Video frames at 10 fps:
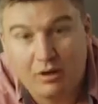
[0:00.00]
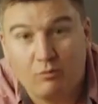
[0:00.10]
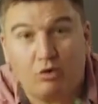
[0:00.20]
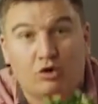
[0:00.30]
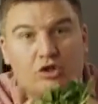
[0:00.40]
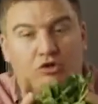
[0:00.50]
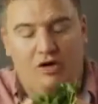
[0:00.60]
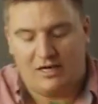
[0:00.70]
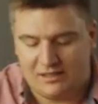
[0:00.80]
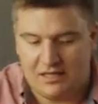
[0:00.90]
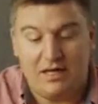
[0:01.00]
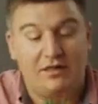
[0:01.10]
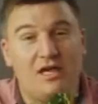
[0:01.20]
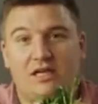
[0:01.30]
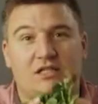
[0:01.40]
watercress.
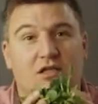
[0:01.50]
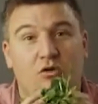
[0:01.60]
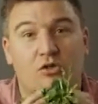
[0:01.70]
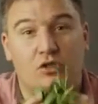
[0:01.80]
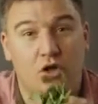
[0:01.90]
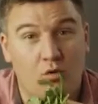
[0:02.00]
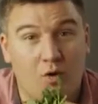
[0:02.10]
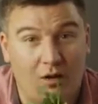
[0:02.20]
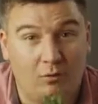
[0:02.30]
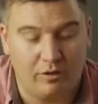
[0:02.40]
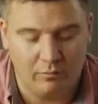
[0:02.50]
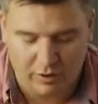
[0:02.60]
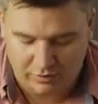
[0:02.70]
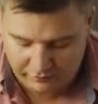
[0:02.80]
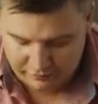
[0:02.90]
This goes so well with
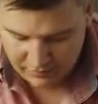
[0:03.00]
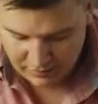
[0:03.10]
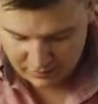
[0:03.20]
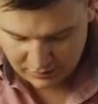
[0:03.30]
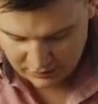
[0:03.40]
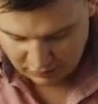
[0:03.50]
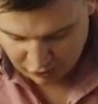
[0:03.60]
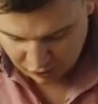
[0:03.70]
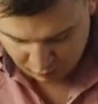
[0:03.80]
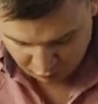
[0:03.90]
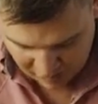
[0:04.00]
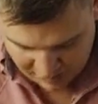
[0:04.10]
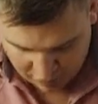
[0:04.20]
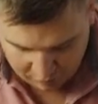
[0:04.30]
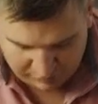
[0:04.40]
beef. So just break
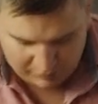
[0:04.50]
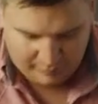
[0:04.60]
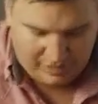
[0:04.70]
it up a little bit.